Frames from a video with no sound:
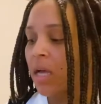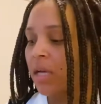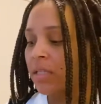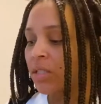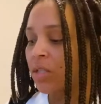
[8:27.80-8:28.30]

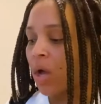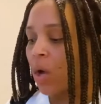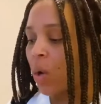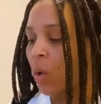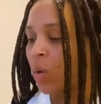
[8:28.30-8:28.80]

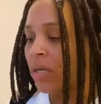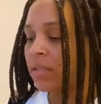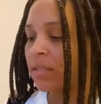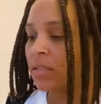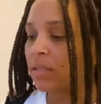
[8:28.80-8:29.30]
So
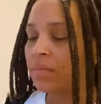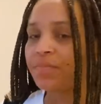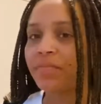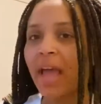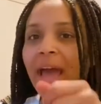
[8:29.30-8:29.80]

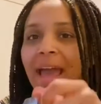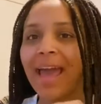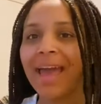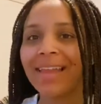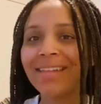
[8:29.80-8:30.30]
I
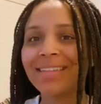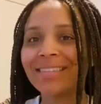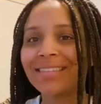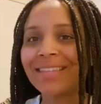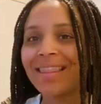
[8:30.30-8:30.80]
had
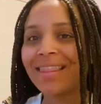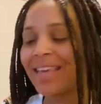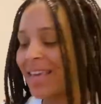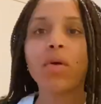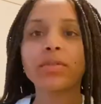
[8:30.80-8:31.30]

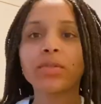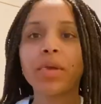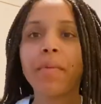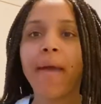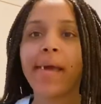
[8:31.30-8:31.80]
the
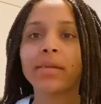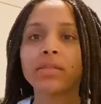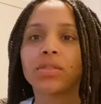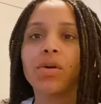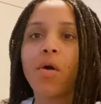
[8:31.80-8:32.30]
grocery
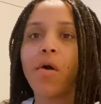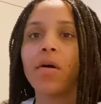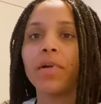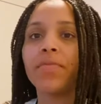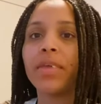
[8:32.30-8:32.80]
bags
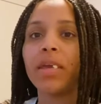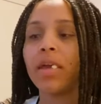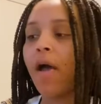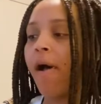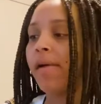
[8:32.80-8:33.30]
on
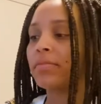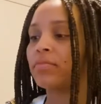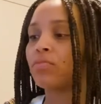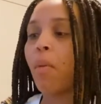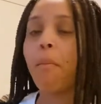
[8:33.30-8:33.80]
the uh,
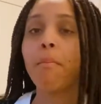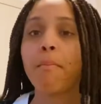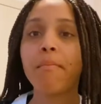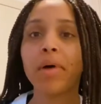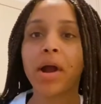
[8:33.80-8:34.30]

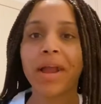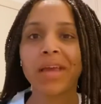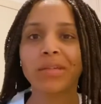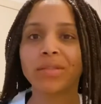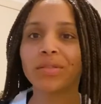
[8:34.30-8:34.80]
bar
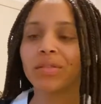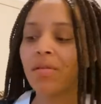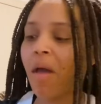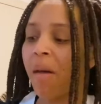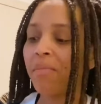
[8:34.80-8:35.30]
handles,
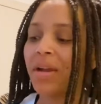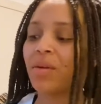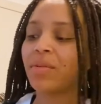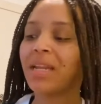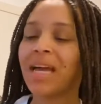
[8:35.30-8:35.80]
but I
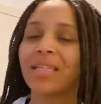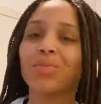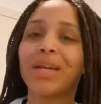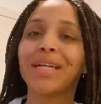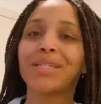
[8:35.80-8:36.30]
realized
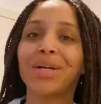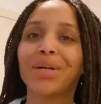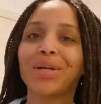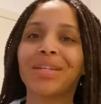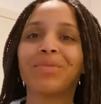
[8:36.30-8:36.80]
when I
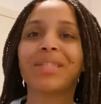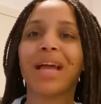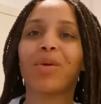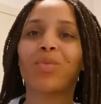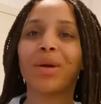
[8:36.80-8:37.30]
turned, it was
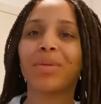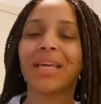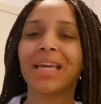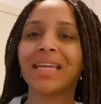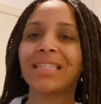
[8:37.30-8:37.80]
like rubbing
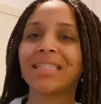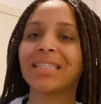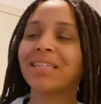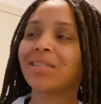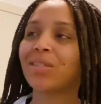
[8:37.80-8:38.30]
against
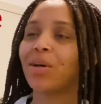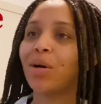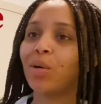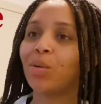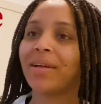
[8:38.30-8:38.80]
it.
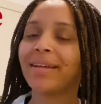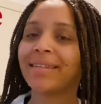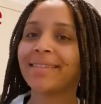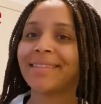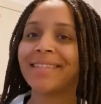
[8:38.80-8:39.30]
So
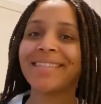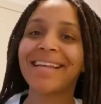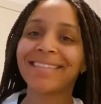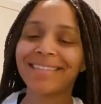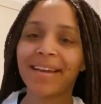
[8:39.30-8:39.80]

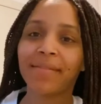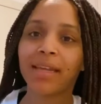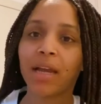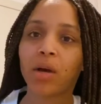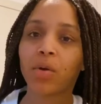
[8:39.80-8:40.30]
that's definitely
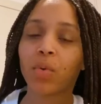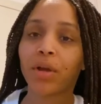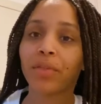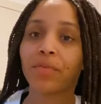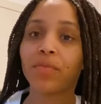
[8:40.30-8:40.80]
not gonna work
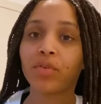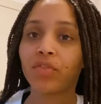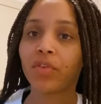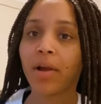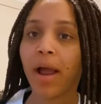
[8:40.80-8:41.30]
in the future.